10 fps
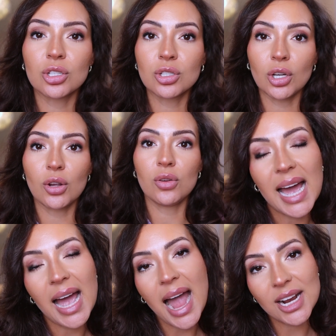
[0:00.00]
to show
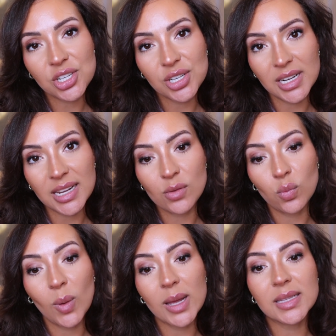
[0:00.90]
that actually
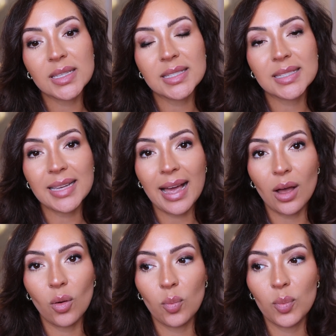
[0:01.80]
when the
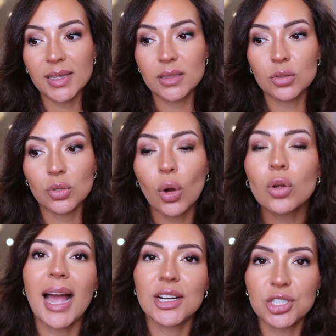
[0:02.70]
scalp is
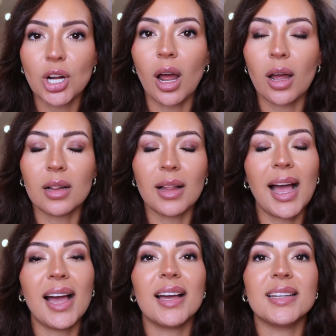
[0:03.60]
not agile
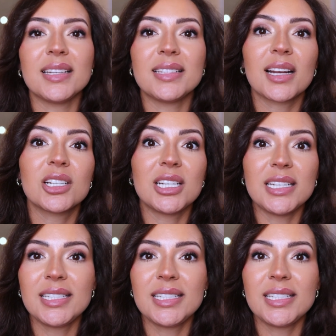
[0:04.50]
and it's actually